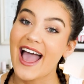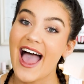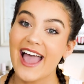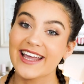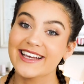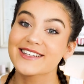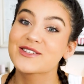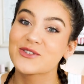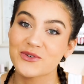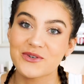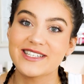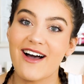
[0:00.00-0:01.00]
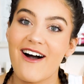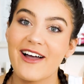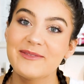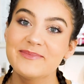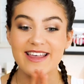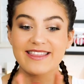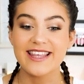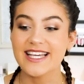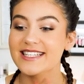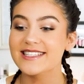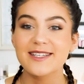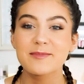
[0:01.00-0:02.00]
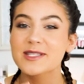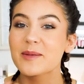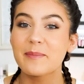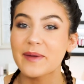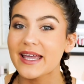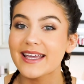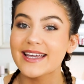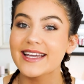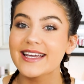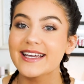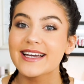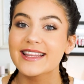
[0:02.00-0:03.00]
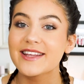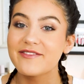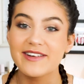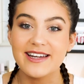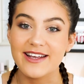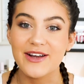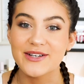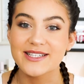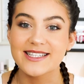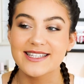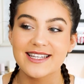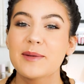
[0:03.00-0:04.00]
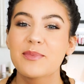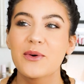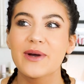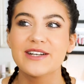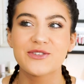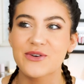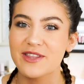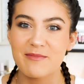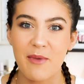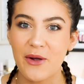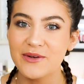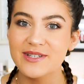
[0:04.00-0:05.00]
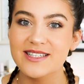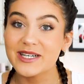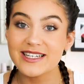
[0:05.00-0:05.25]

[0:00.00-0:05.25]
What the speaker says: a story time. These seem to be the videos people enjoy the most.